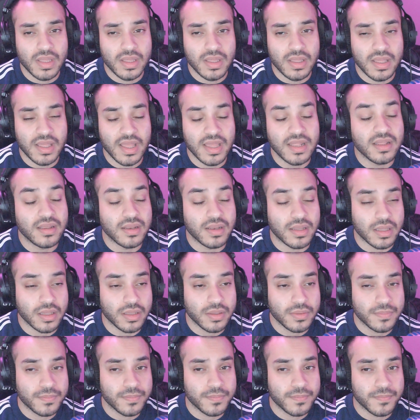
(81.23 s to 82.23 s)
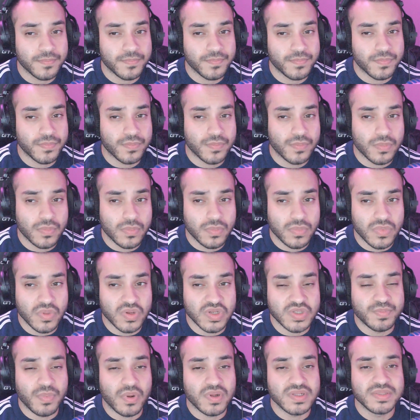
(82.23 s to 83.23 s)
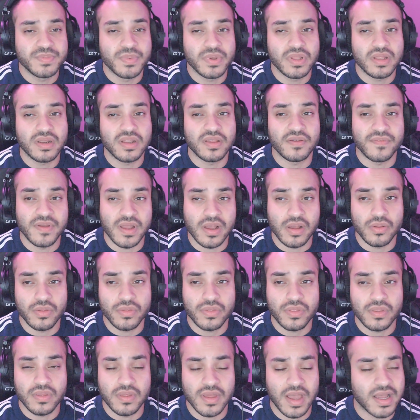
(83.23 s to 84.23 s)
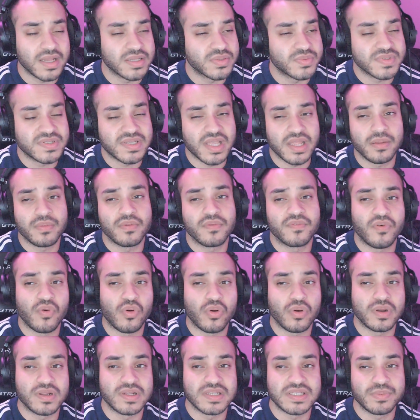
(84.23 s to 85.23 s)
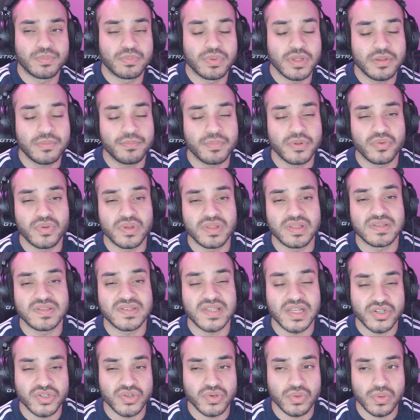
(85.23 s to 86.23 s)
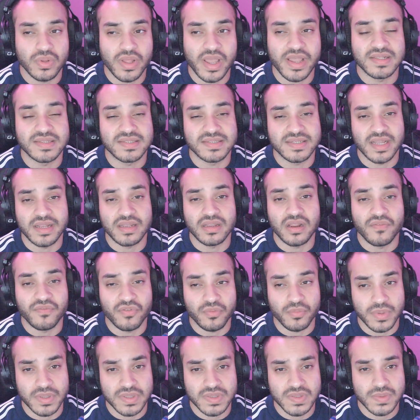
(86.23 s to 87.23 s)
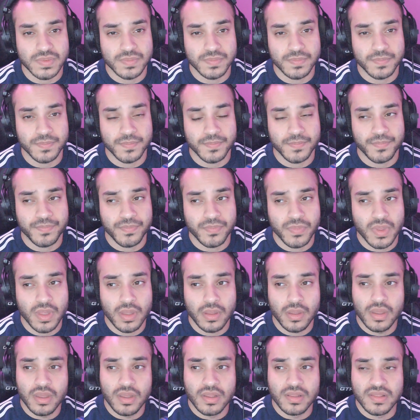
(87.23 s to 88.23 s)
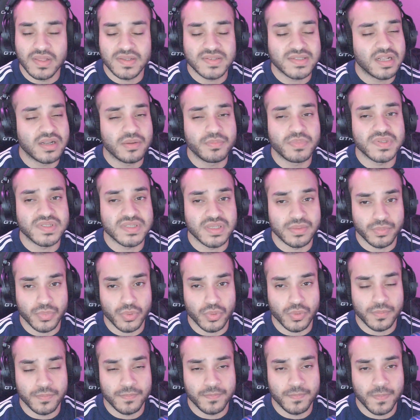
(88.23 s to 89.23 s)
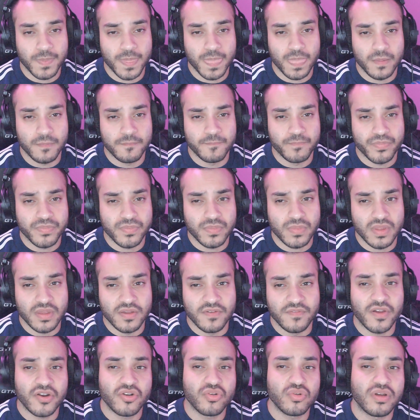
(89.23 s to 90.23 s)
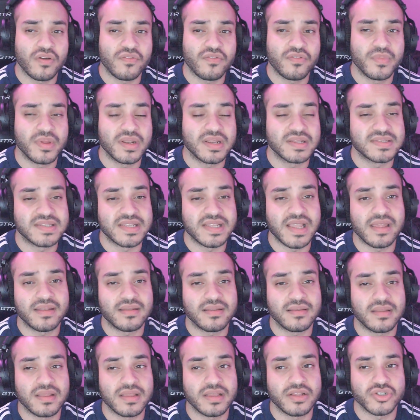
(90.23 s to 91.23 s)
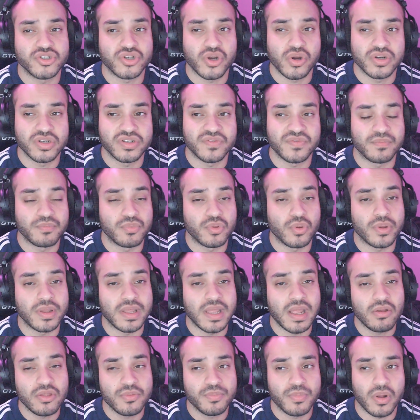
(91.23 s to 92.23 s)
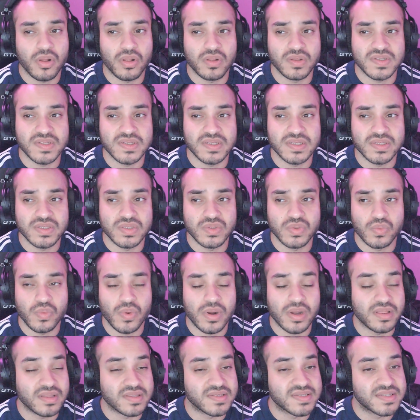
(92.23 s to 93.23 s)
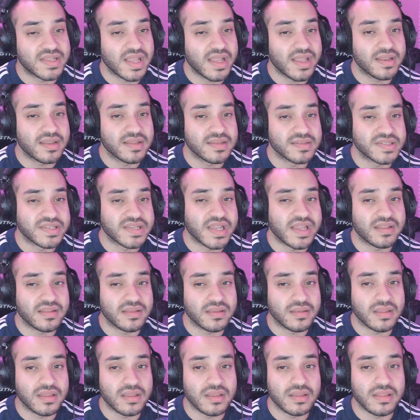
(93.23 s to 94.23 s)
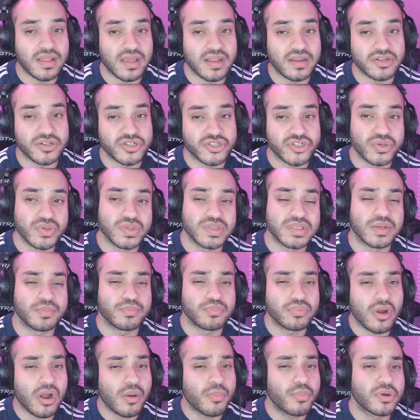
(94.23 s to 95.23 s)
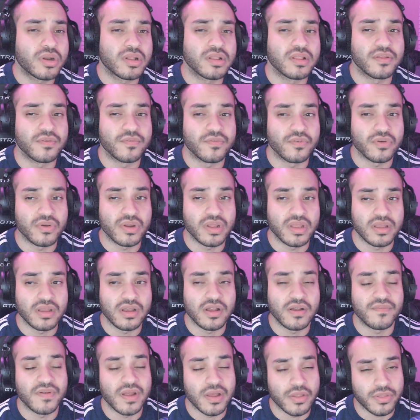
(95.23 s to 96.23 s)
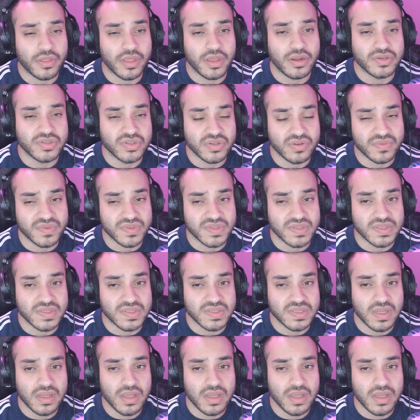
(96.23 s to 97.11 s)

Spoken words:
In India, the responsibility of health, as we stated before, is split between central and state governments. This setup is simple. Federal government is the entity in charge of employing health policies, while the state is the entity that ensures the proper delivery of healthcare services.